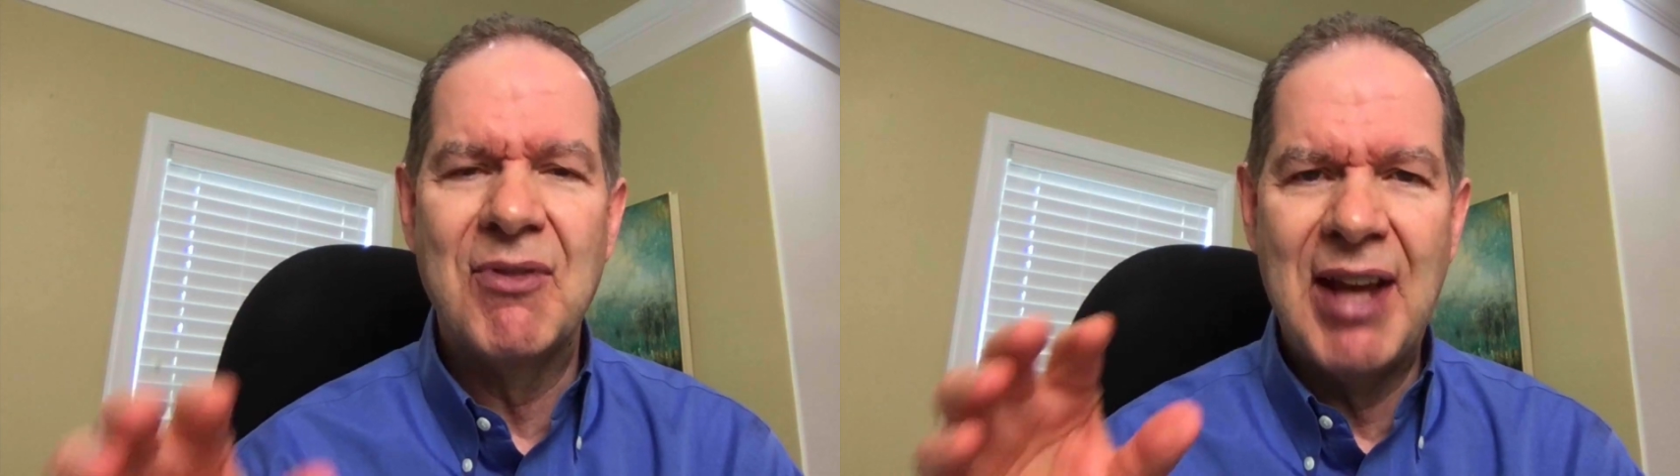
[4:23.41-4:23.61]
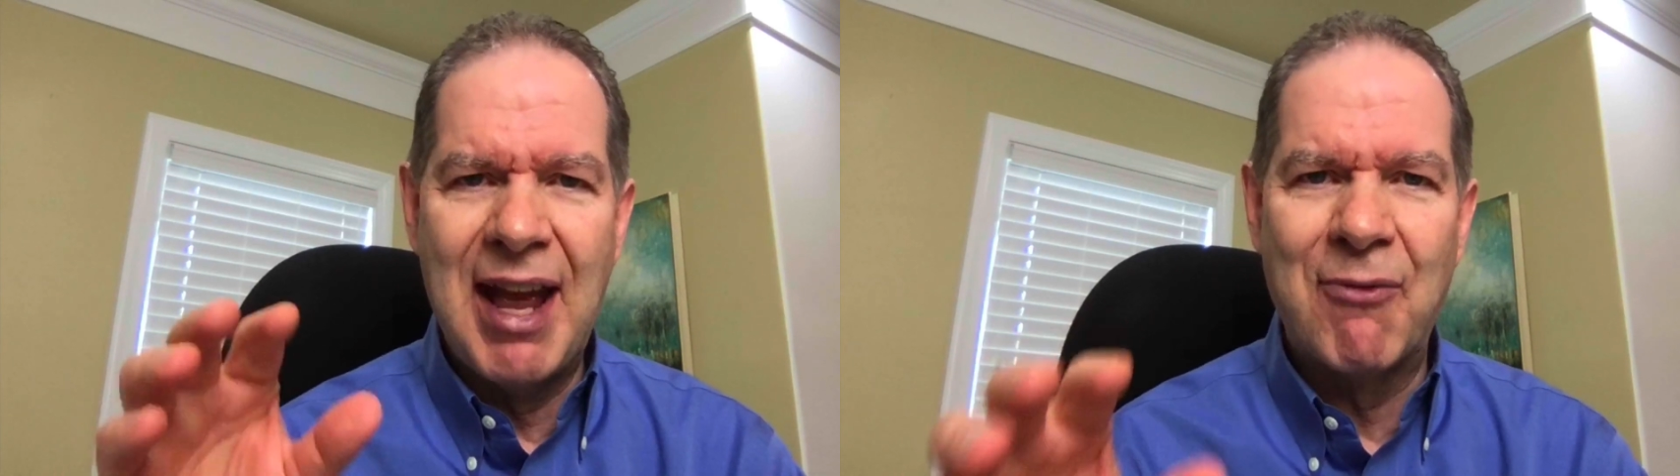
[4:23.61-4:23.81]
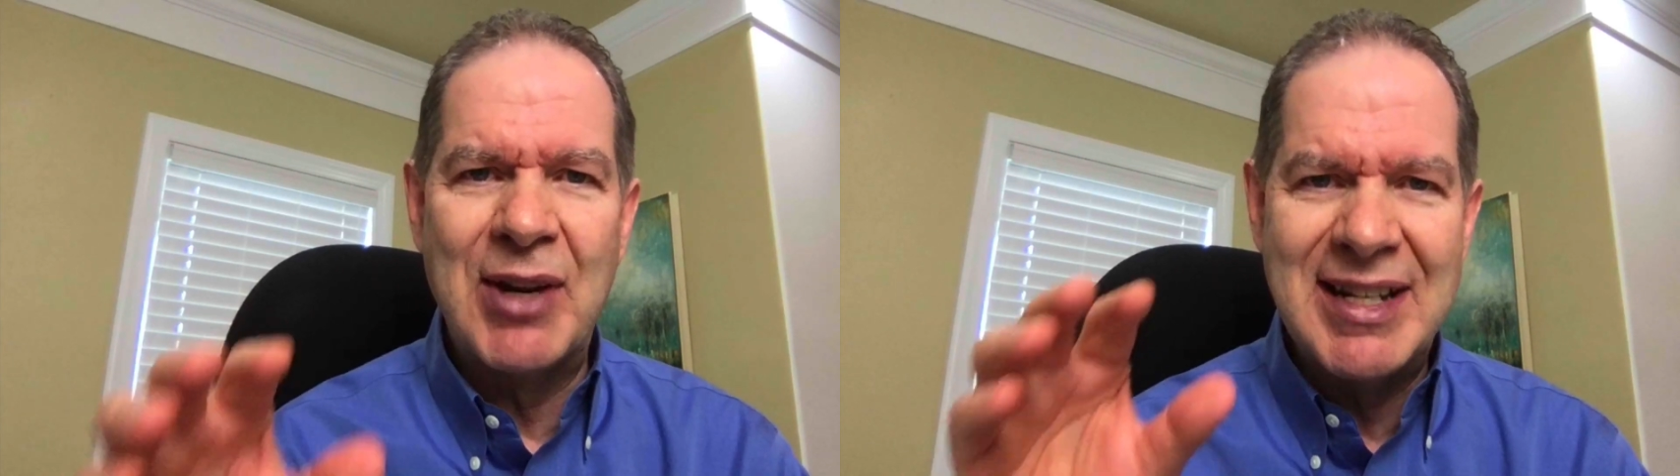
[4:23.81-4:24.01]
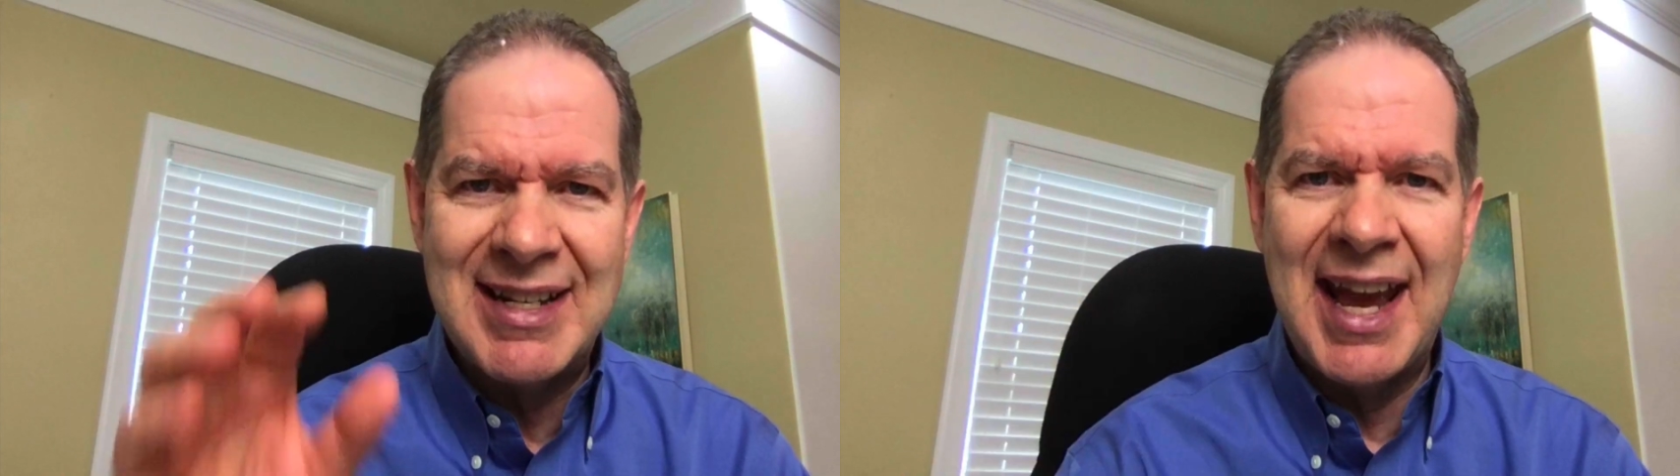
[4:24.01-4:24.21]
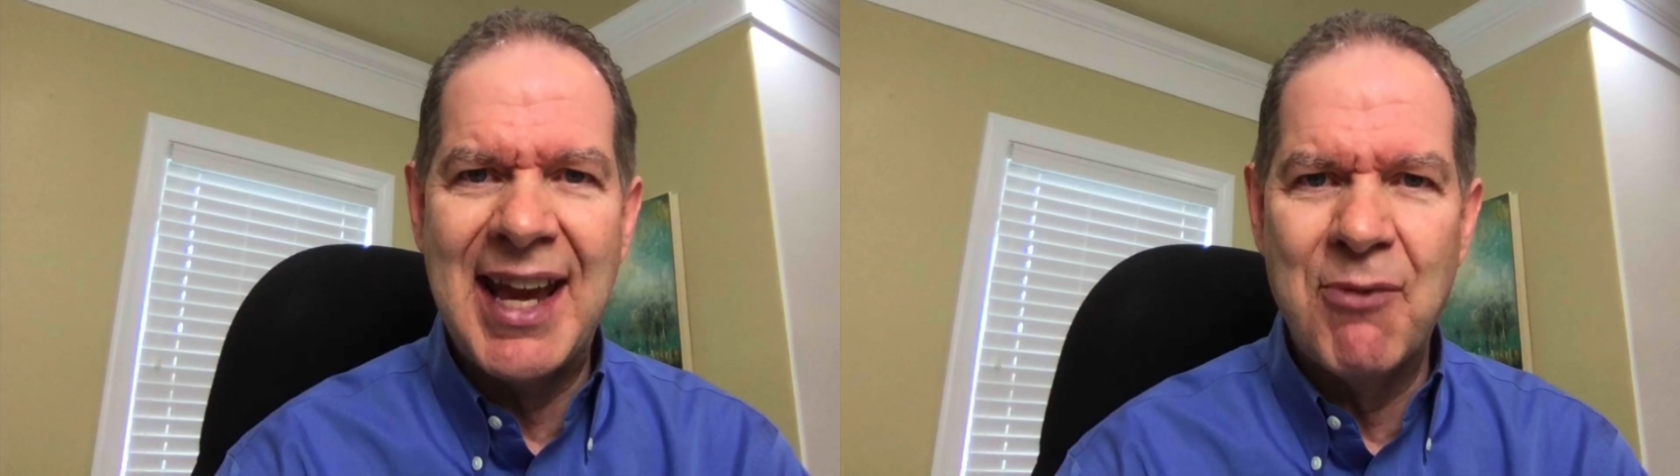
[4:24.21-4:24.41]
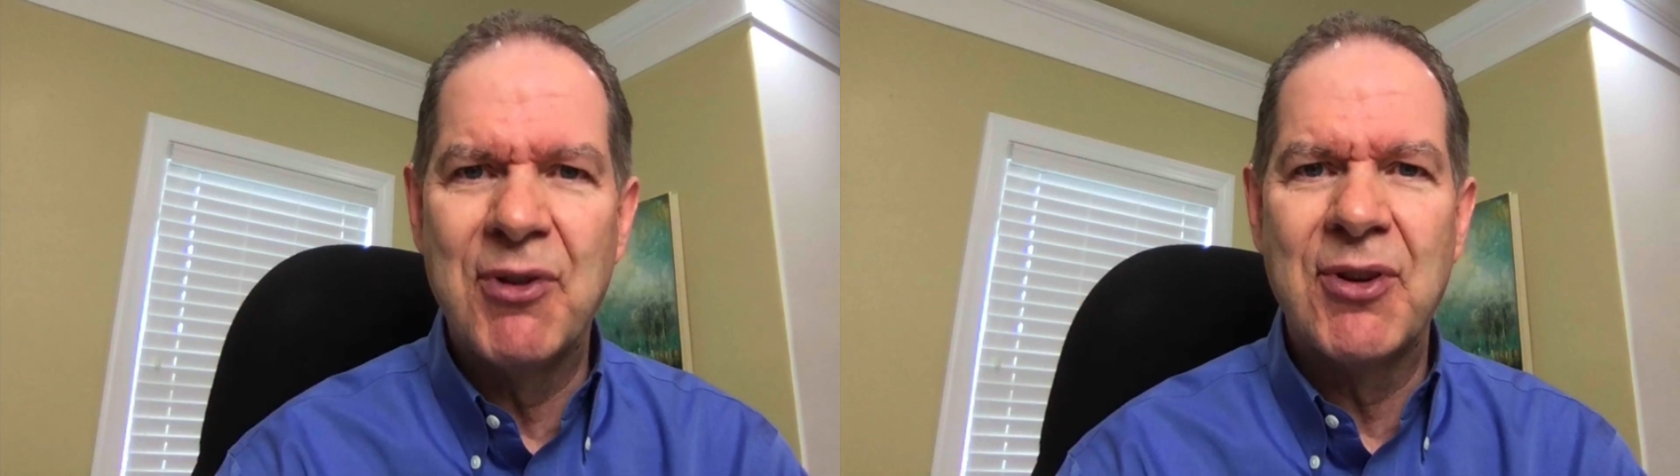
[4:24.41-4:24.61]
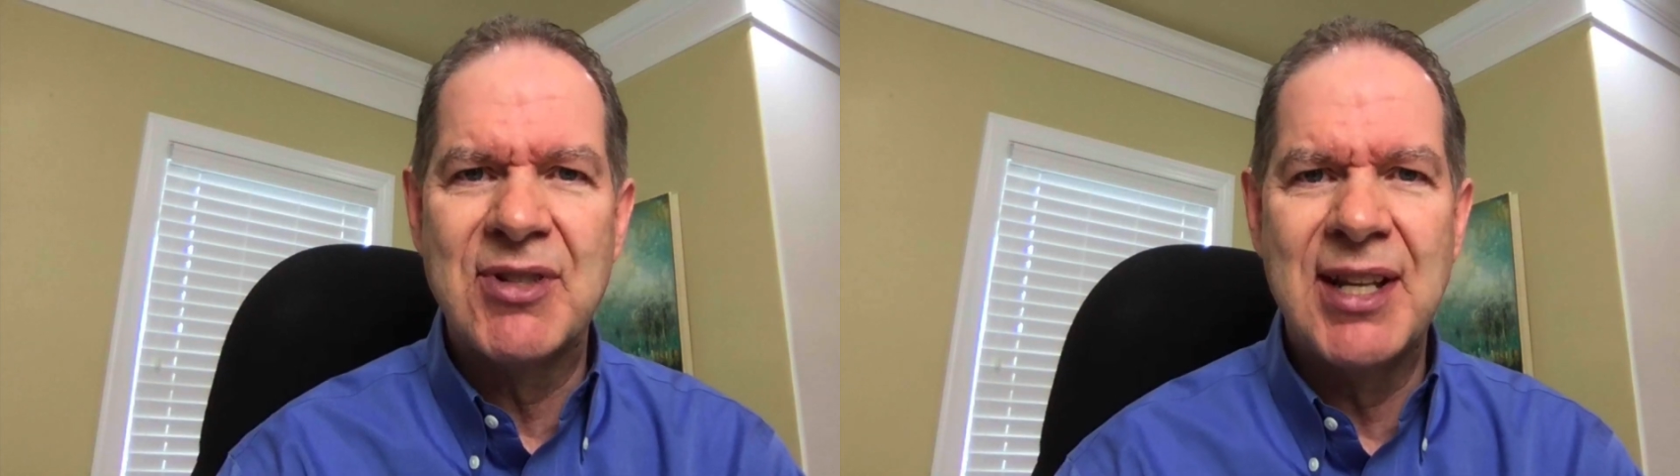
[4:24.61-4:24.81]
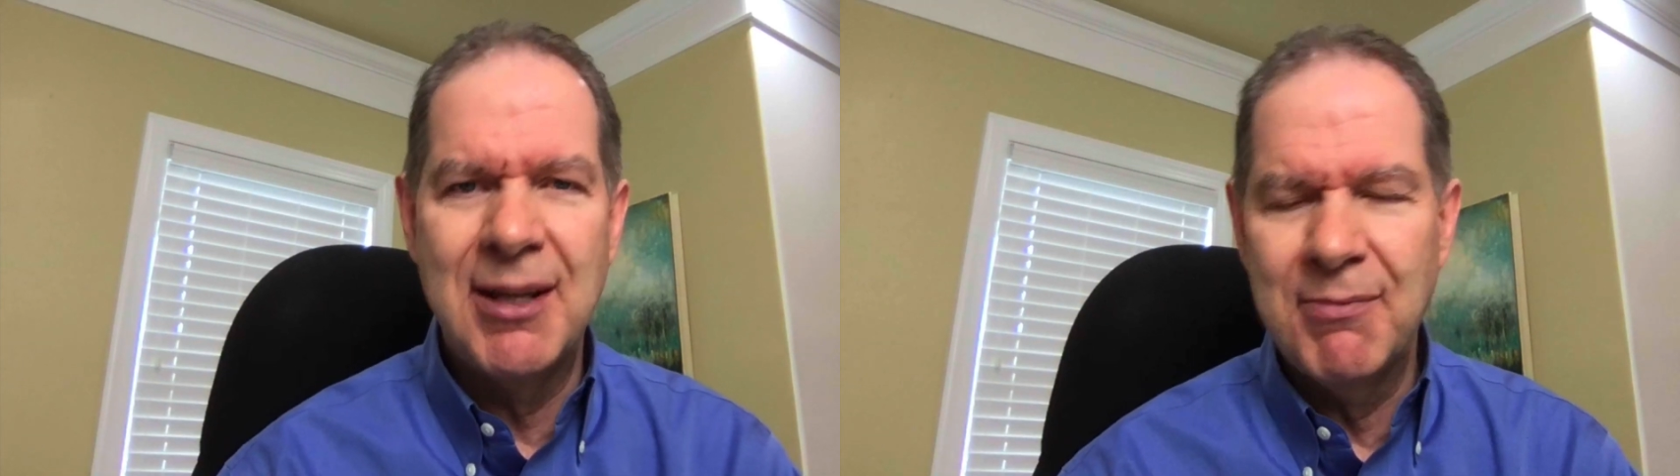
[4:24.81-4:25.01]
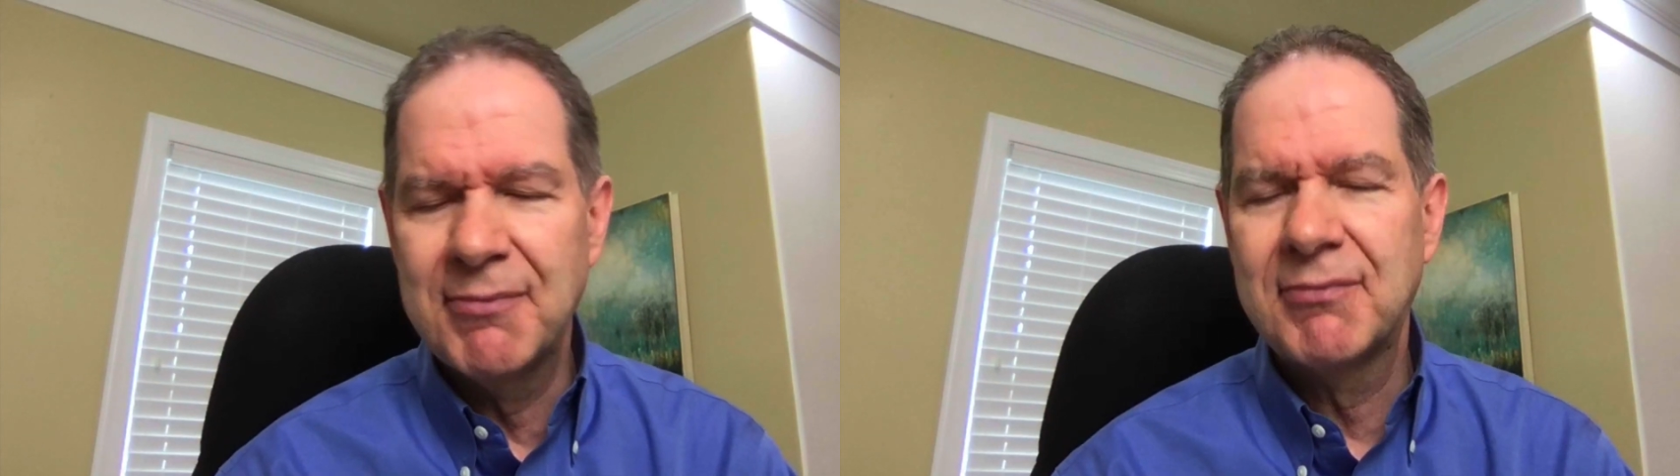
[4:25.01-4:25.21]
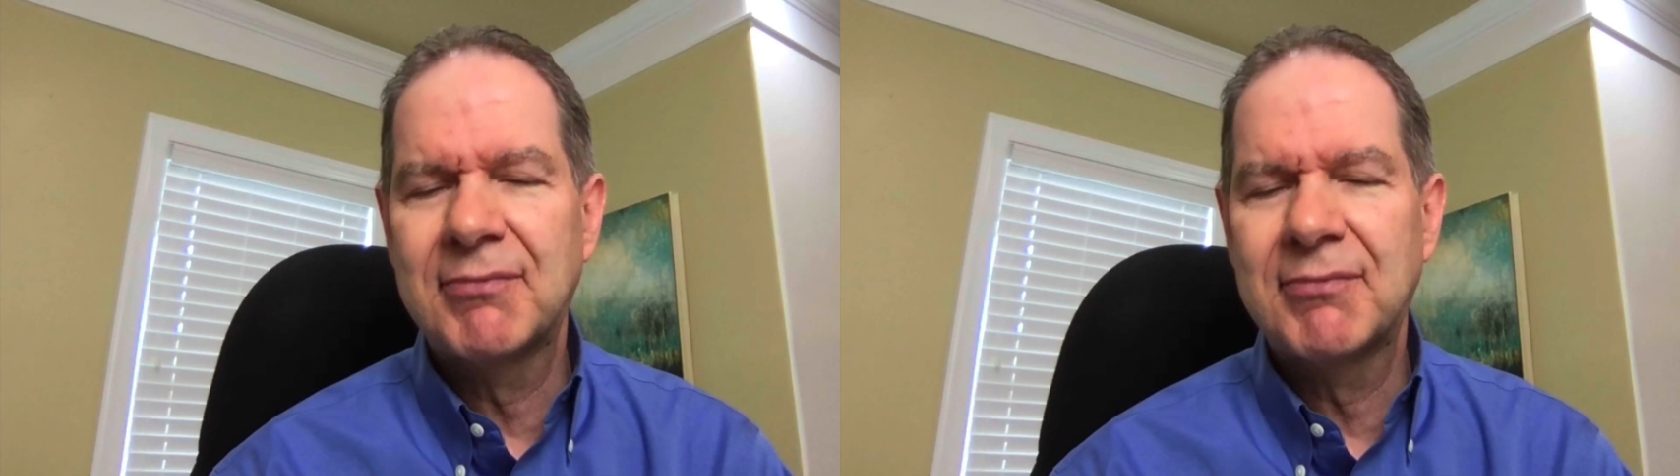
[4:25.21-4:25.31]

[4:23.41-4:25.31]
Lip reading: every day with their team.